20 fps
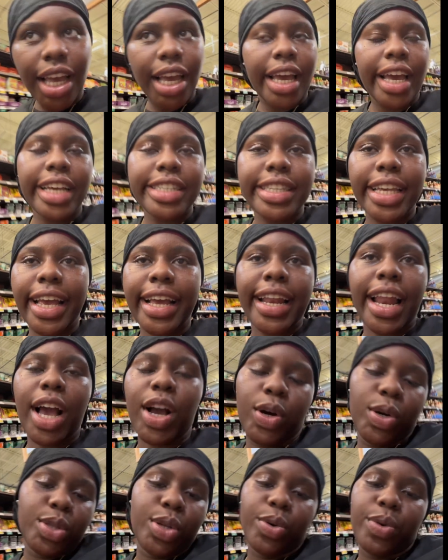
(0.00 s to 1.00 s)
He said he's not
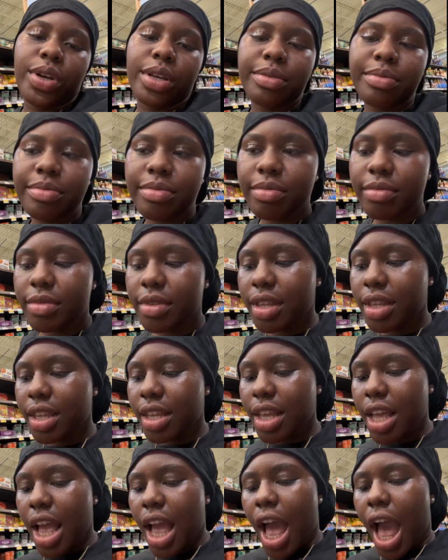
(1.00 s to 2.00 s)
gonna do it.
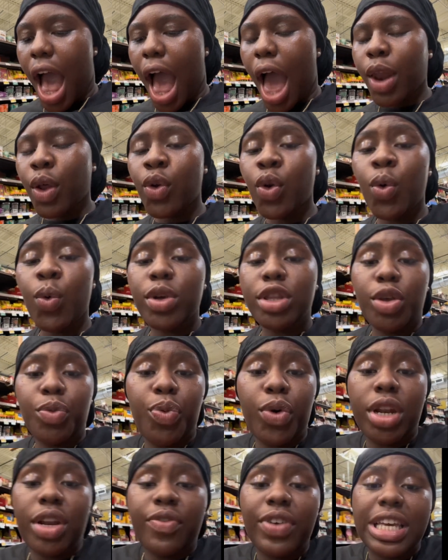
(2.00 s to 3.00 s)
I don't know what the
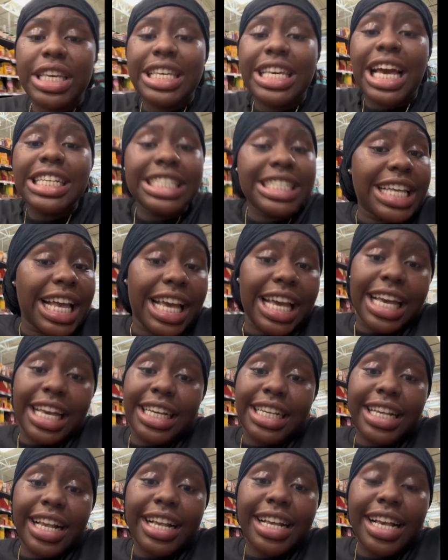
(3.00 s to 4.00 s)
point of a yes
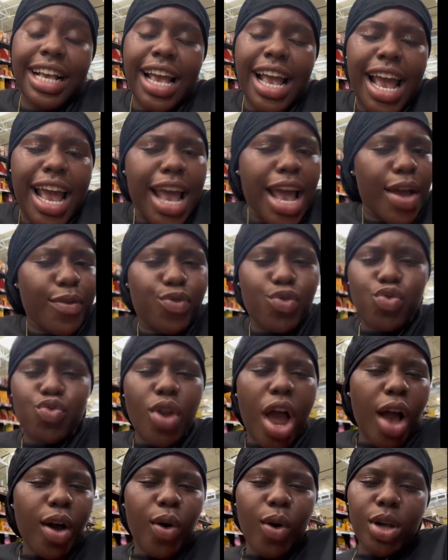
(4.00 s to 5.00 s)
day is if you're
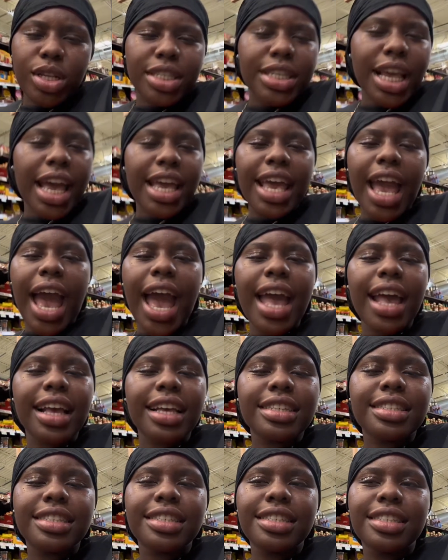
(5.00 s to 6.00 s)
not gonna say
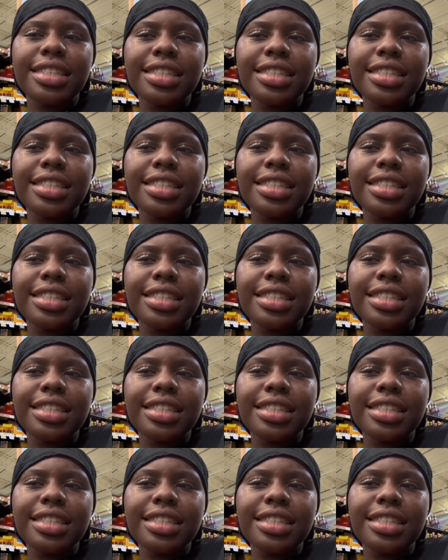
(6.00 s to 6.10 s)
yes,